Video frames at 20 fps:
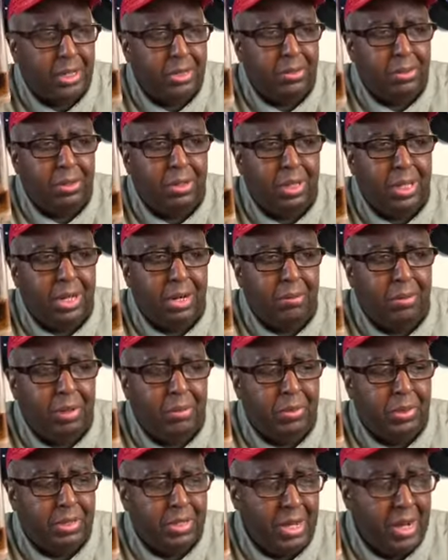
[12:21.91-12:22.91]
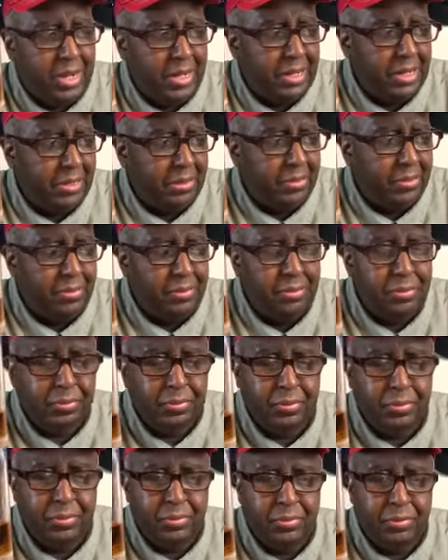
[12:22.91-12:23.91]
I know a lot of people knock it,
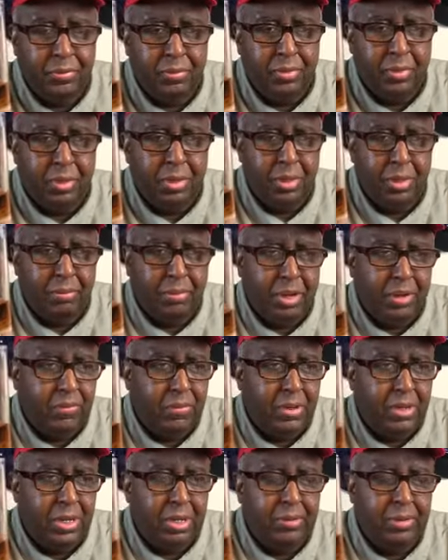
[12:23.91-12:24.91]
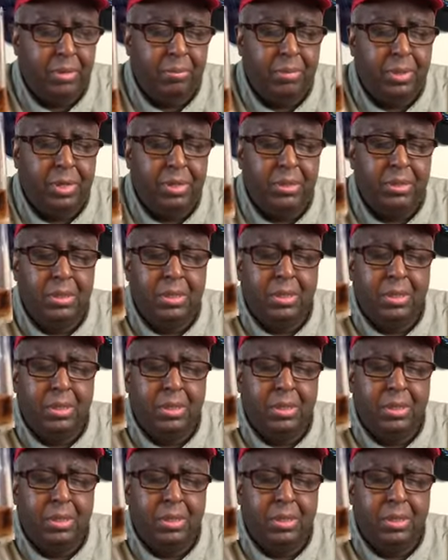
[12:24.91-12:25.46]
make fun of it, but